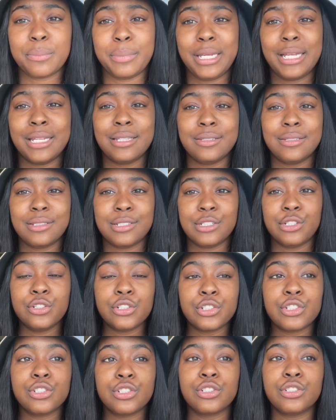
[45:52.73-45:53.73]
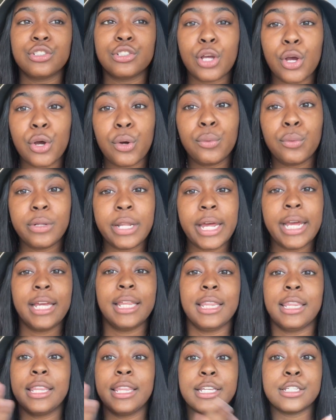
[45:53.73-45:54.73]
because you're just so
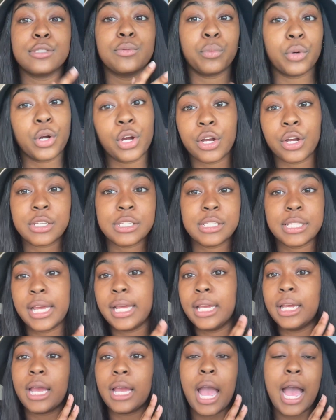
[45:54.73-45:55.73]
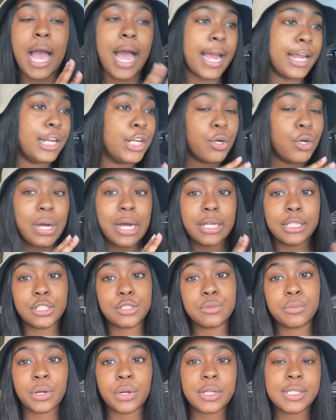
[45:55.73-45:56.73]
like, this works. Like I know how
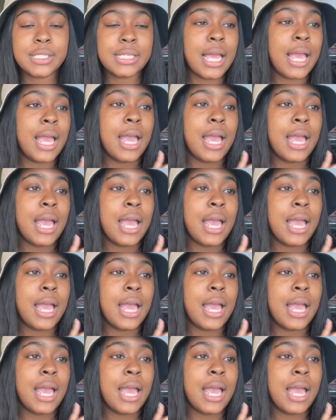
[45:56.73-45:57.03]
this works.